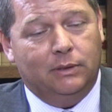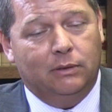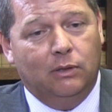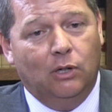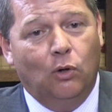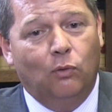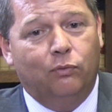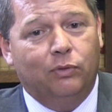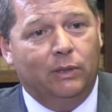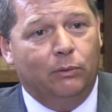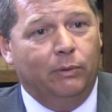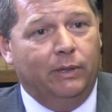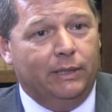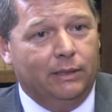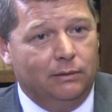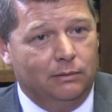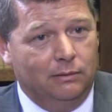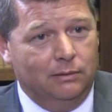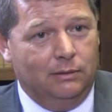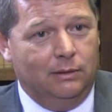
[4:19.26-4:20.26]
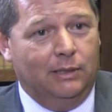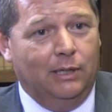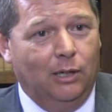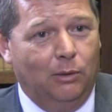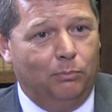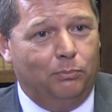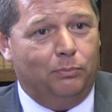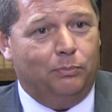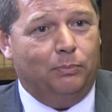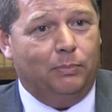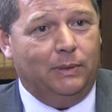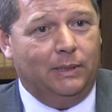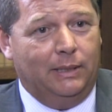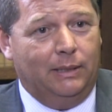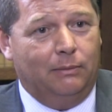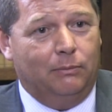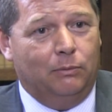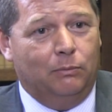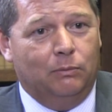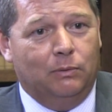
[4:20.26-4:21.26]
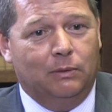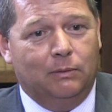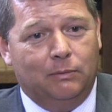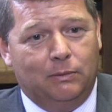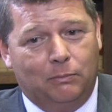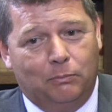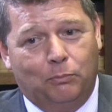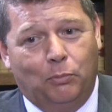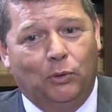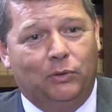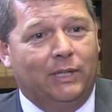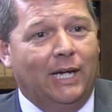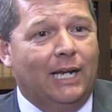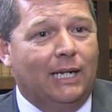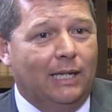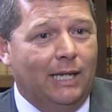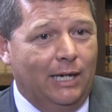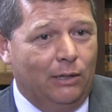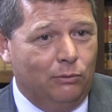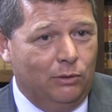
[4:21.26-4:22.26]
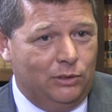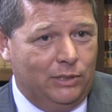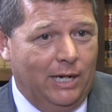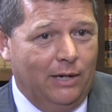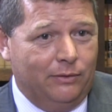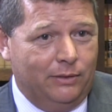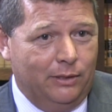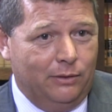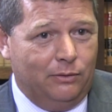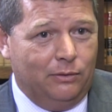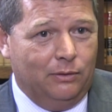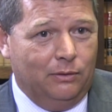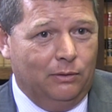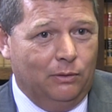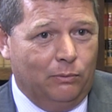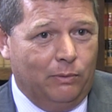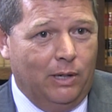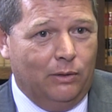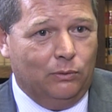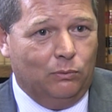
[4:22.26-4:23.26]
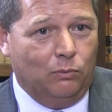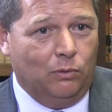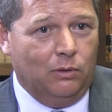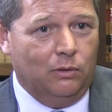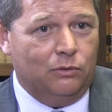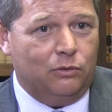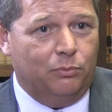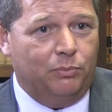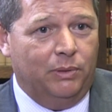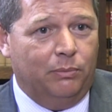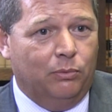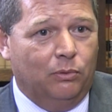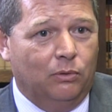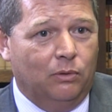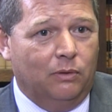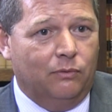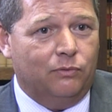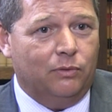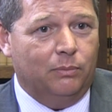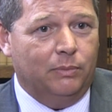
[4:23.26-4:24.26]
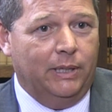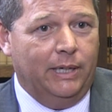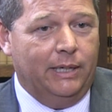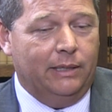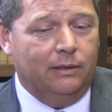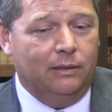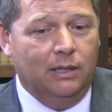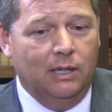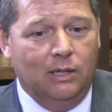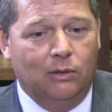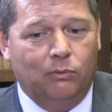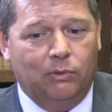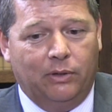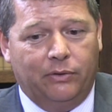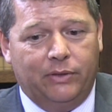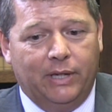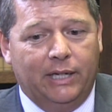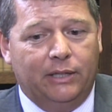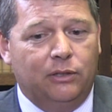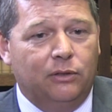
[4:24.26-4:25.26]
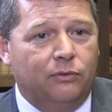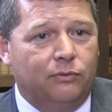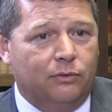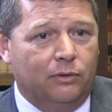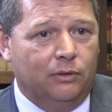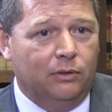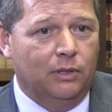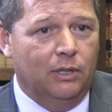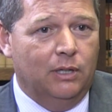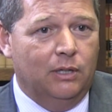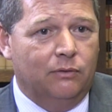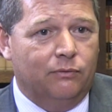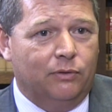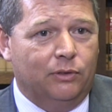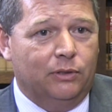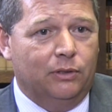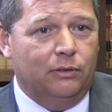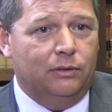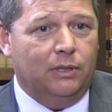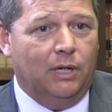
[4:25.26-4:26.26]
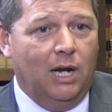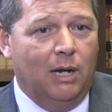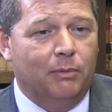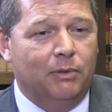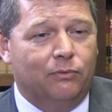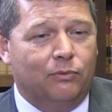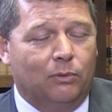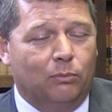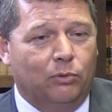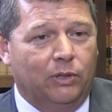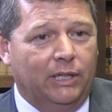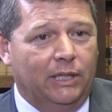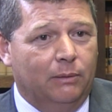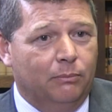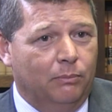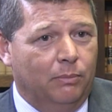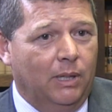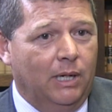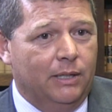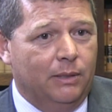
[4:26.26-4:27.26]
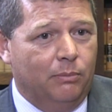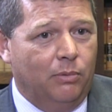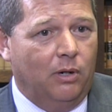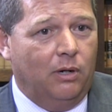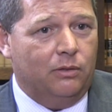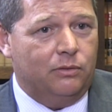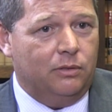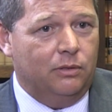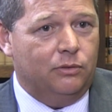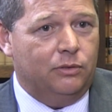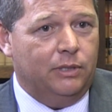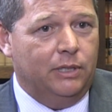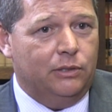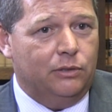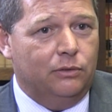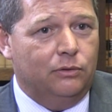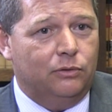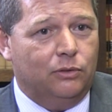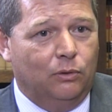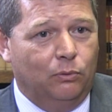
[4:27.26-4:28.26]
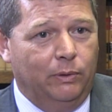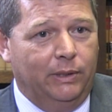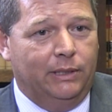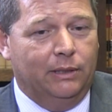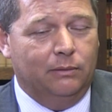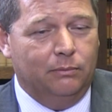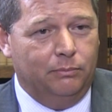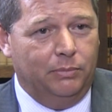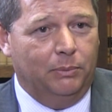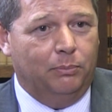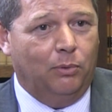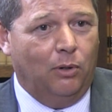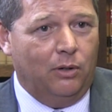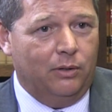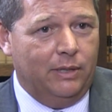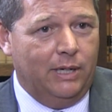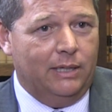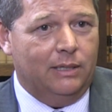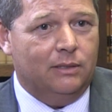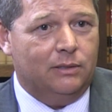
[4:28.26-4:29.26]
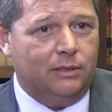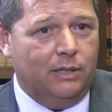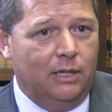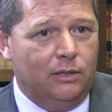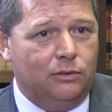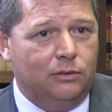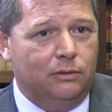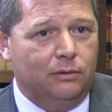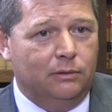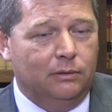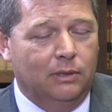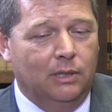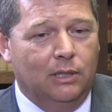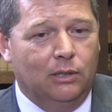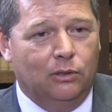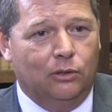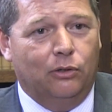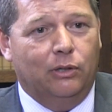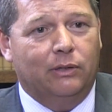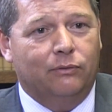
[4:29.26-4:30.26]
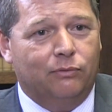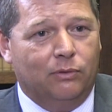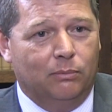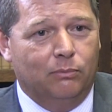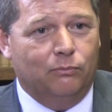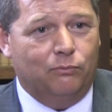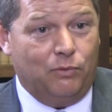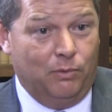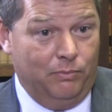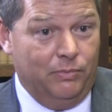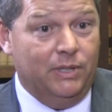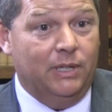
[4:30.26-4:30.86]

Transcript: So hopefully we can help put that language out there to around the world so people learn from that. And I want to thank you for your time and for bringing them by the Bar Association so we can be part of that discussion and learning from